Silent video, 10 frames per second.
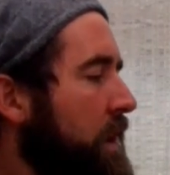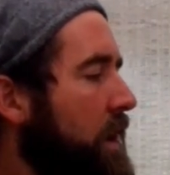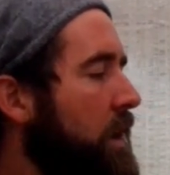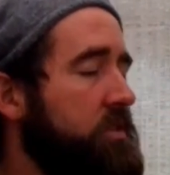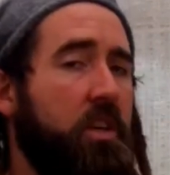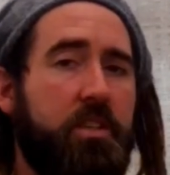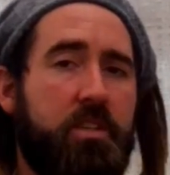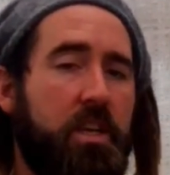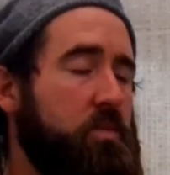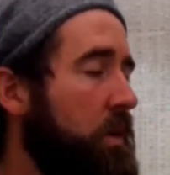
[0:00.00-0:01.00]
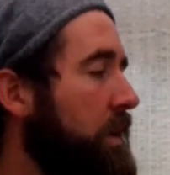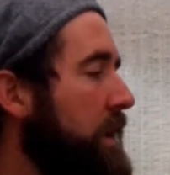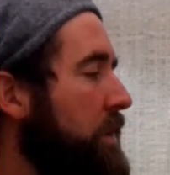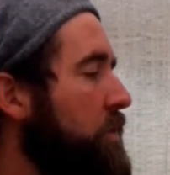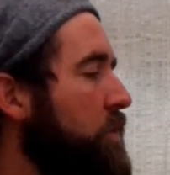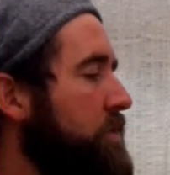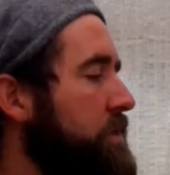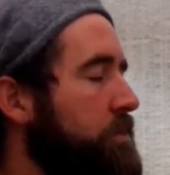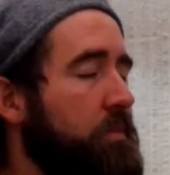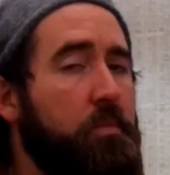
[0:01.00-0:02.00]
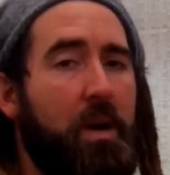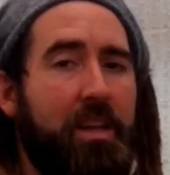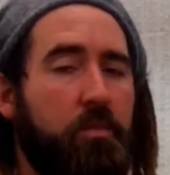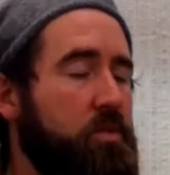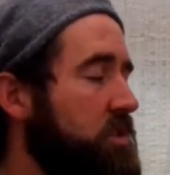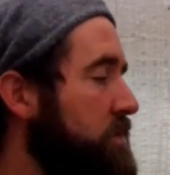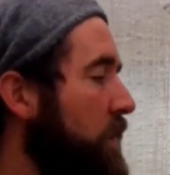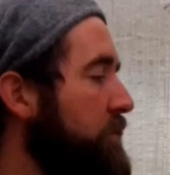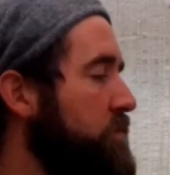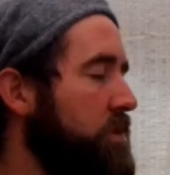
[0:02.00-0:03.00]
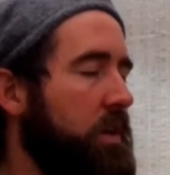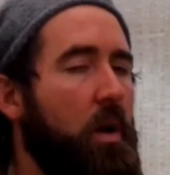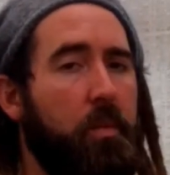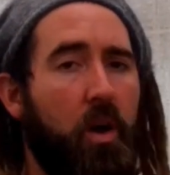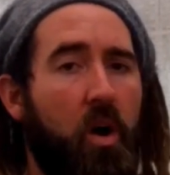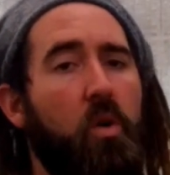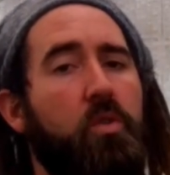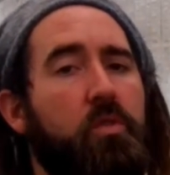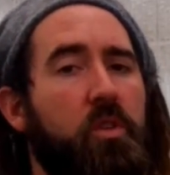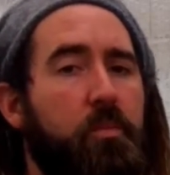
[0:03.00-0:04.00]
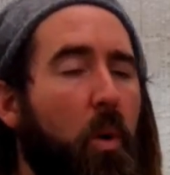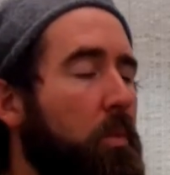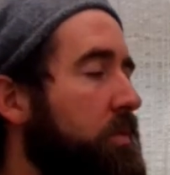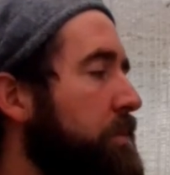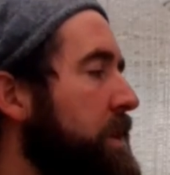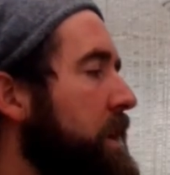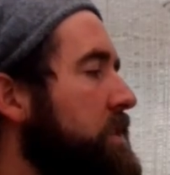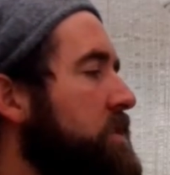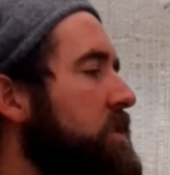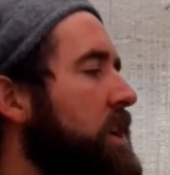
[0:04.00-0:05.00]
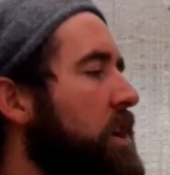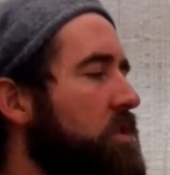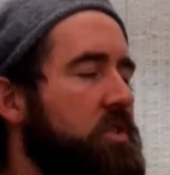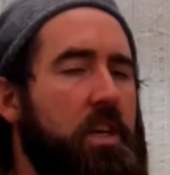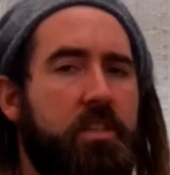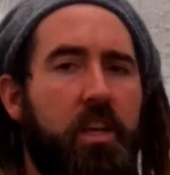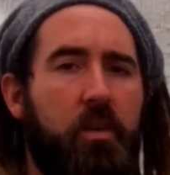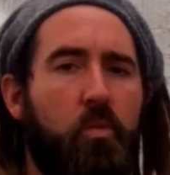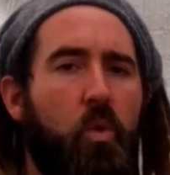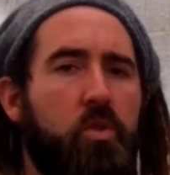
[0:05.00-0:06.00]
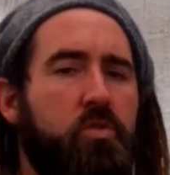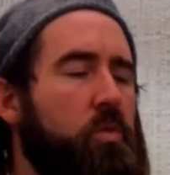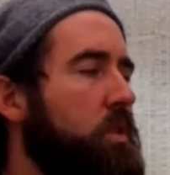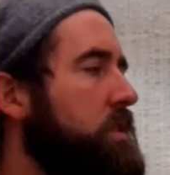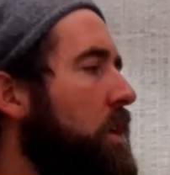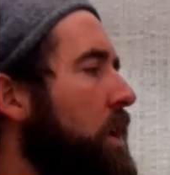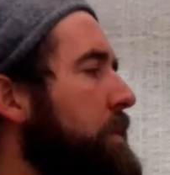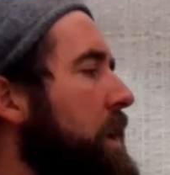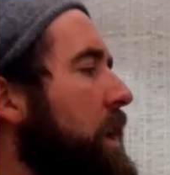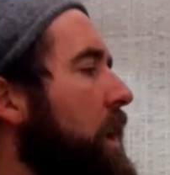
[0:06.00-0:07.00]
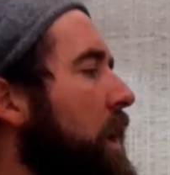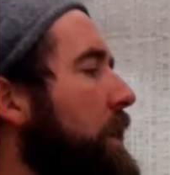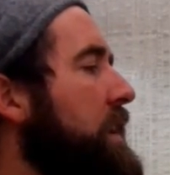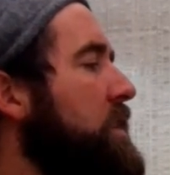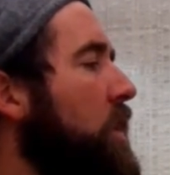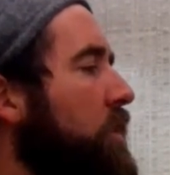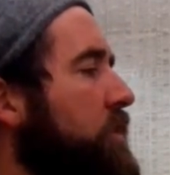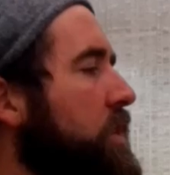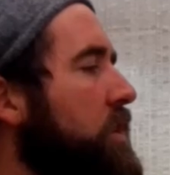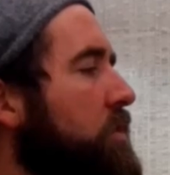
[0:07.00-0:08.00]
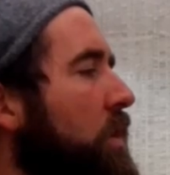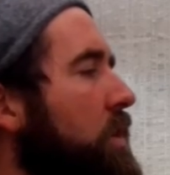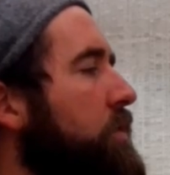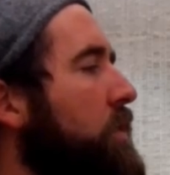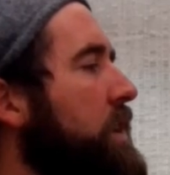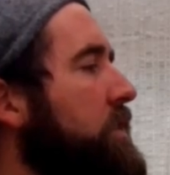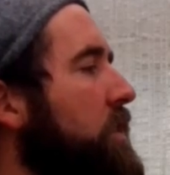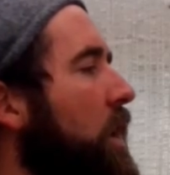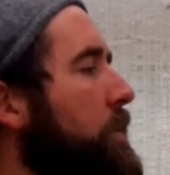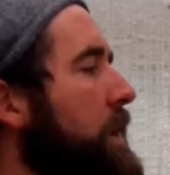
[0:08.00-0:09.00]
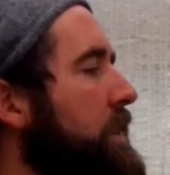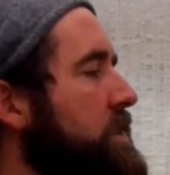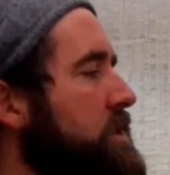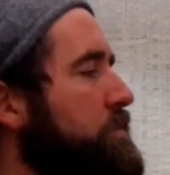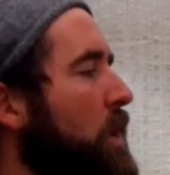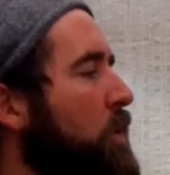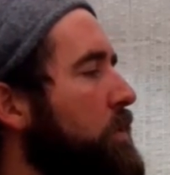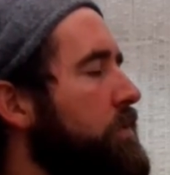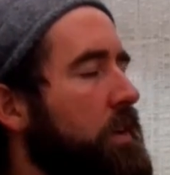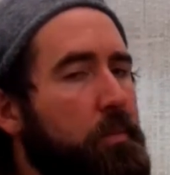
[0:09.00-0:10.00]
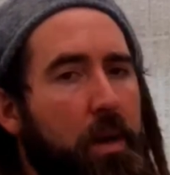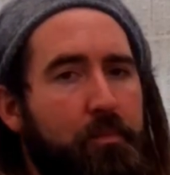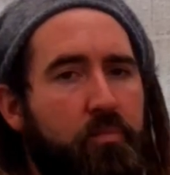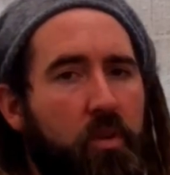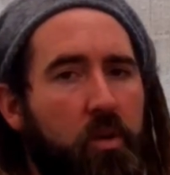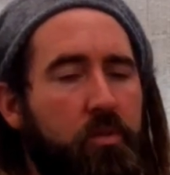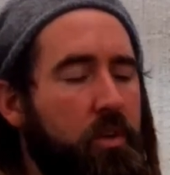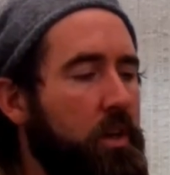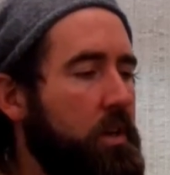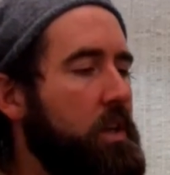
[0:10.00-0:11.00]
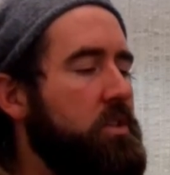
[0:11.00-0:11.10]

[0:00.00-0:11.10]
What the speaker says: I'd like to say as well, in order to make them suitable, I've drilled a couple of holes through the bottom of them, just so they're not sitting in water all the time. There's lots of new growth on this guy up here. This is Bulbophyllum ambrosia.